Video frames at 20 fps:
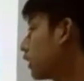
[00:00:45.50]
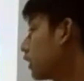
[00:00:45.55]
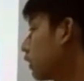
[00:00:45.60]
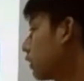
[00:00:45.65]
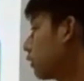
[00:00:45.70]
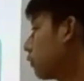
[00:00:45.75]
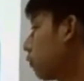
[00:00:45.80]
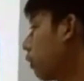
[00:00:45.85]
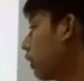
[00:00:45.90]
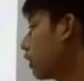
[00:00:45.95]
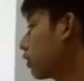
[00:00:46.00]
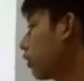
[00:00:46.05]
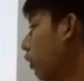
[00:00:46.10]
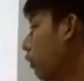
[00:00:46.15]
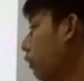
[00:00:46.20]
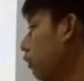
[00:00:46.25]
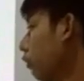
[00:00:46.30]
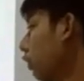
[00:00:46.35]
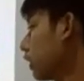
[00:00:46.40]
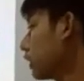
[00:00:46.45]
the part
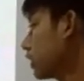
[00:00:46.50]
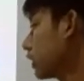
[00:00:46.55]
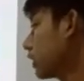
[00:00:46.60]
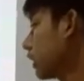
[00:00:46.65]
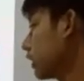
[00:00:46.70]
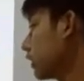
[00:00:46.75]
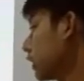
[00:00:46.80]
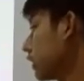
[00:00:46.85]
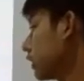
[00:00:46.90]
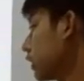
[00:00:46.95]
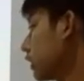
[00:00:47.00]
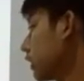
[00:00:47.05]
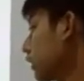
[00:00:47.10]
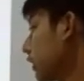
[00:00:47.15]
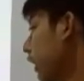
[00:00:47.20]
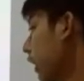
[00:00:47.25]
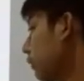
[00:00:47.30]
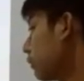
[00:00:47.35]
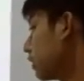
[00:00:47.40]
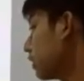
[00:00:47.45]
of words such as
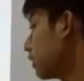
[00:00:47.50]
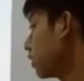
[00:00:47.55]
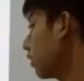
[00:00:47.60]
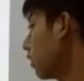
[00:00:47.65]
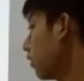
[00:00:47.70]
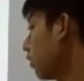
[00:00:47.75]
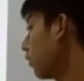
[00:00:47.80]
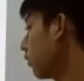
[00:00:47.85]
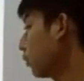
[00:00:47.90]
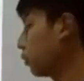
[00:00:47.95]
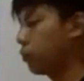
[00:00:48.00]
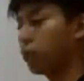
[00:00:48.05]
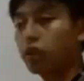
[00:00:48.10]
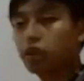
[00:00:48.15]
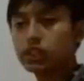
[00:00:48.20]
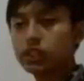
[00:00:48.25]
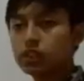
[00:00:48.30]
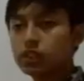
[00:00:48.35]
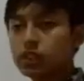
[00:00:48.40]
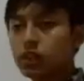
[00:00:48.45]
stems, root
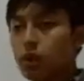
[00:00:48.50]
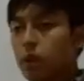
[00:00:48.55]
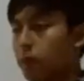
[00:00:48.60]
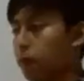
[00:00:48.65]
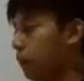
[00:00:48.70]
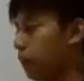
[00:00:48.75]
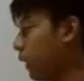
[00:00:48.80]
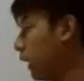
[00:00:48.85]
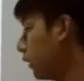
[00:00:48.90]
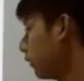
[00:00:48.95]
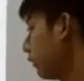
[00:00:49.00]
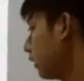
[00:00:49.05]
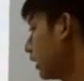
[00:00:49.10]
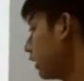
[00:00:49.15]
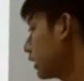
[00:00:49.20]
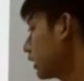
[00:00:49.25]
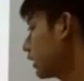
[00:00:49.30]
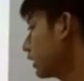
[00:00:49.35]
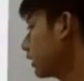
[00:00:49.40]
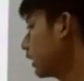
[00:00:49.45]
words,
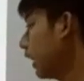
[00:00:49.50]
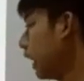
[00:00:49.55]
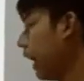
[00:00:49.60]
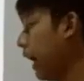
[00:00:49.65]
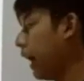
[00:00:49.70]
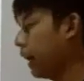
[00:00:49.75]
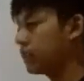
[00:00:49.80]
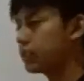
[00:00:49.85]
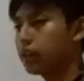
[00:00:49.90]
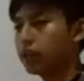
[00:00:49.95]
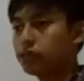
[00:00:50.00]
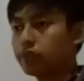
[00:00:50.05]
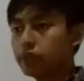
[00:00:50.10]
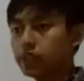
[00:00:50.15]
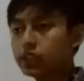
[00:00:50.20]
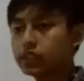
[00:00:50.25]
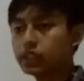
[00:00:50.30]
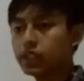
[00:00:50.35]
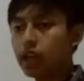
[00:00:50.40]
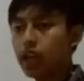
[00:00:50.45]
prefix, and suffix,